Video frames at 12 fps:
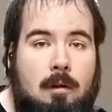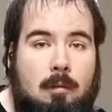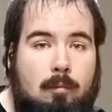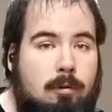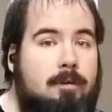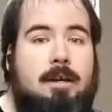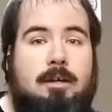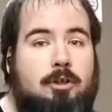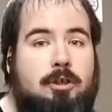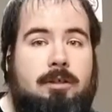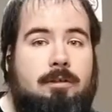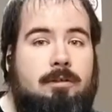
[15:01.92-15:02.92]

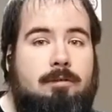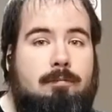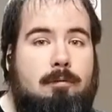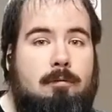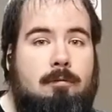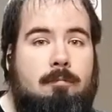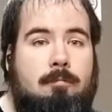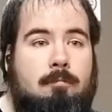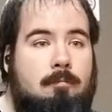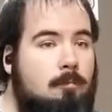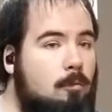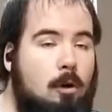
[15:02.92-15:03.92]
productions for
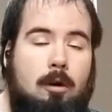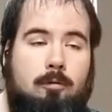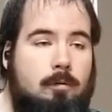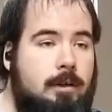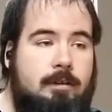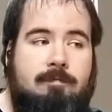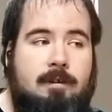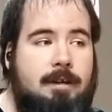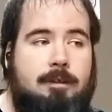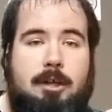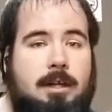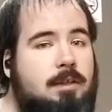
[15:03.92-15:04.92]
long-running
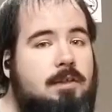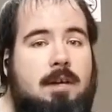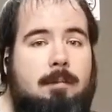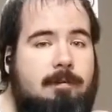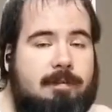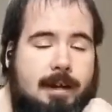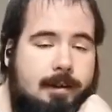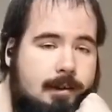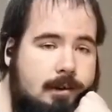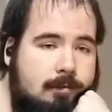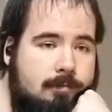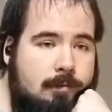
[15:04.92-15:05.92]
franchises I'm a fan
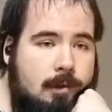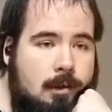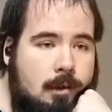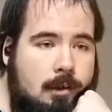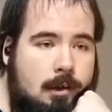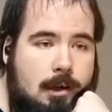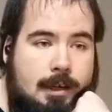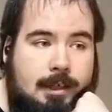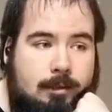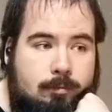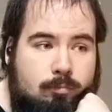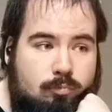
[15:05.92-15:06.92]
of.
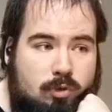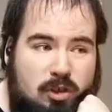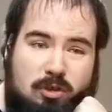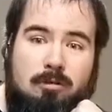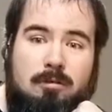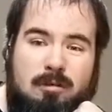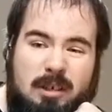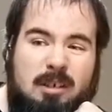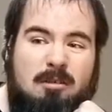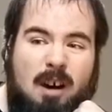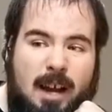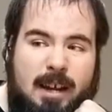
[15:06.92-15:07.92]
I'd certainly
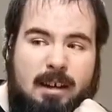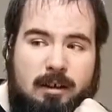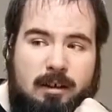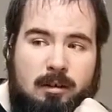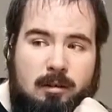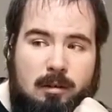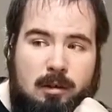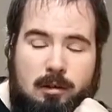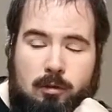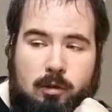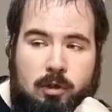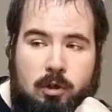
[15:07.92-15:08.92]
like
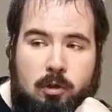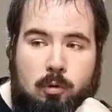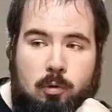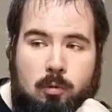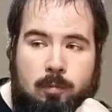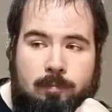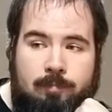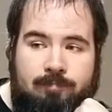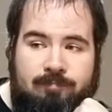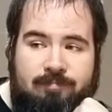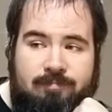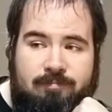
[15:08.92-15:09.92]
to
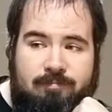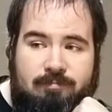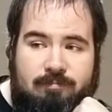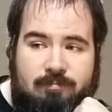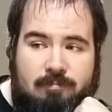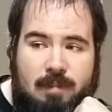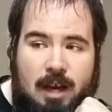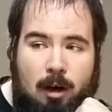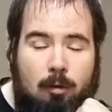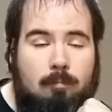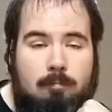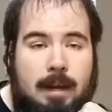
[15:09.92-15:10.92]

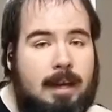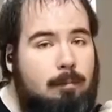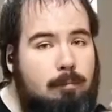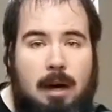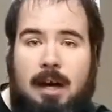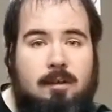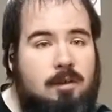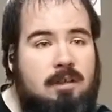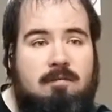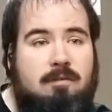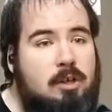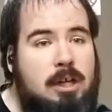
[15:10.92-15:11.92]
help make
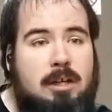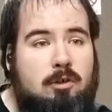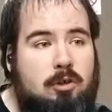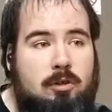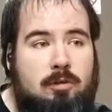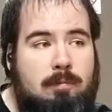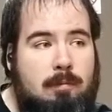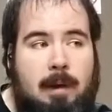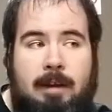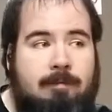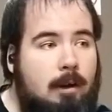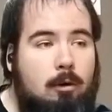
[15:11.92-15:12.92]
positive changes for
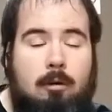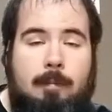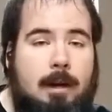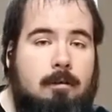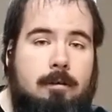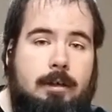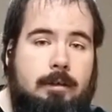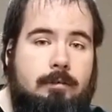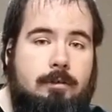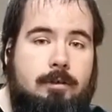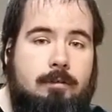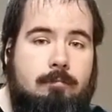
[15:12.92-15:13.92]
my fellow
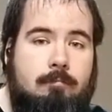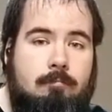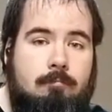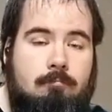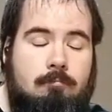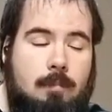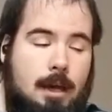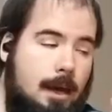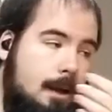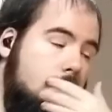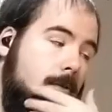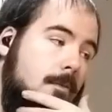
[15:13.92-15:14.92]
Americans. Heck,